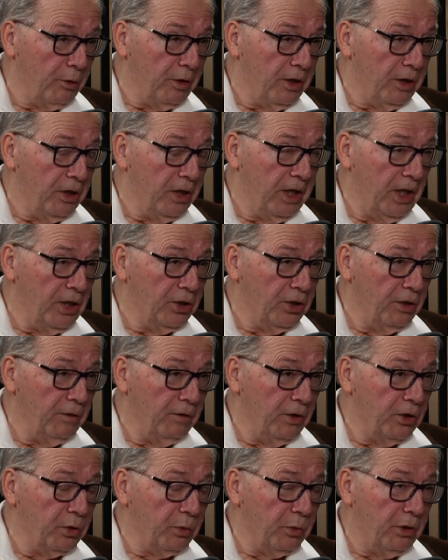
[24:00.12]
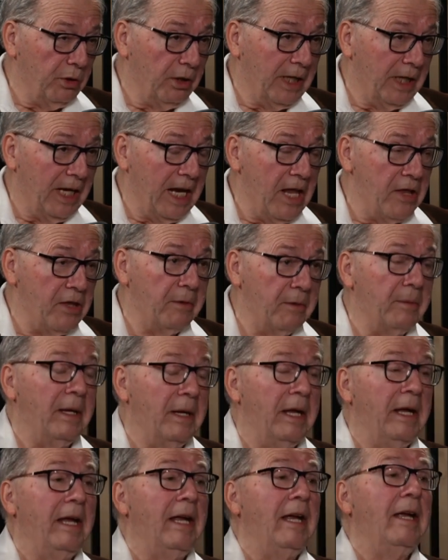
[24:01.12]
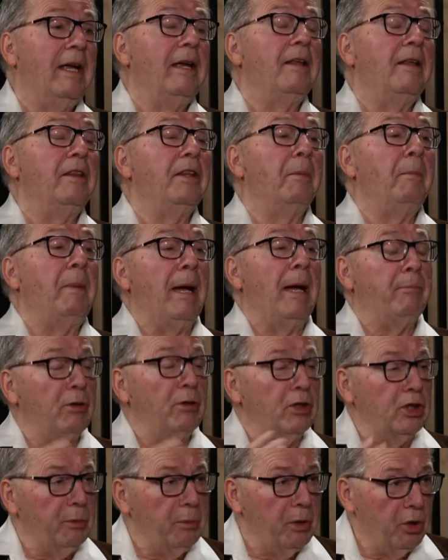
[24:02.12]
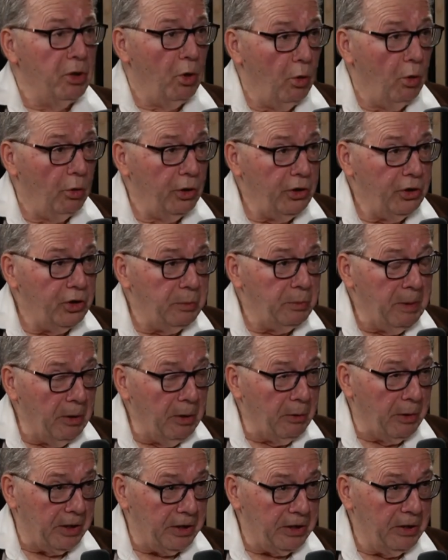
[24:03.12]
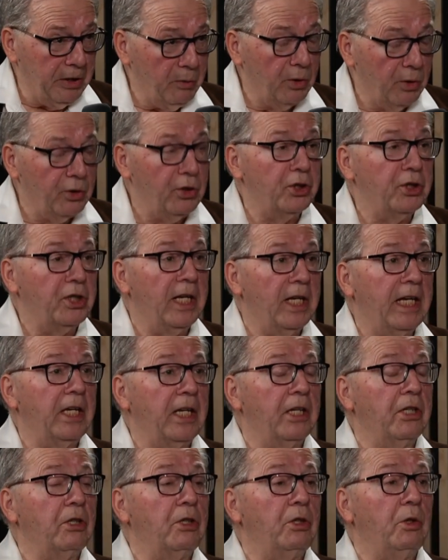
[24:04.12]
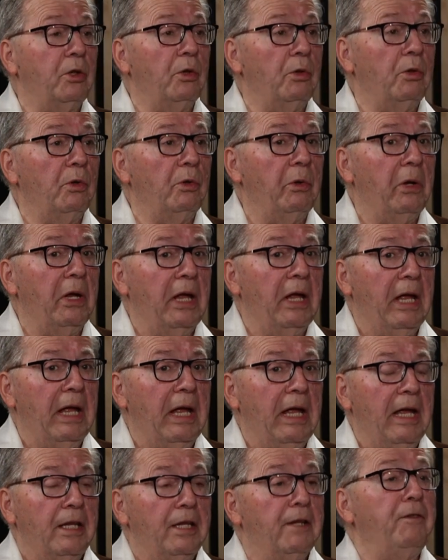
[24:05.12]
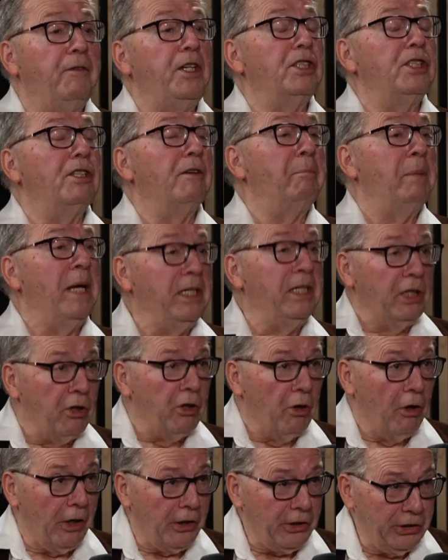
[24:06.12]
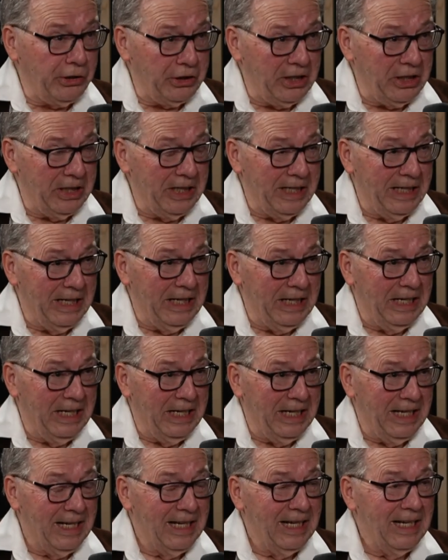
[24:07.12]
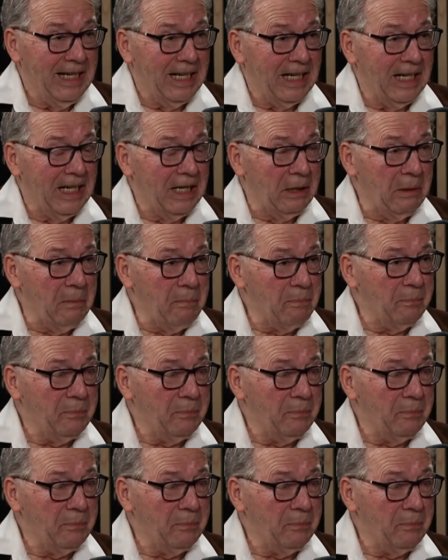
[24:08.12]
in the nation of Israel, and the the baptism in the Holy Spirit, which is likened to the feast of Pentecost. Um,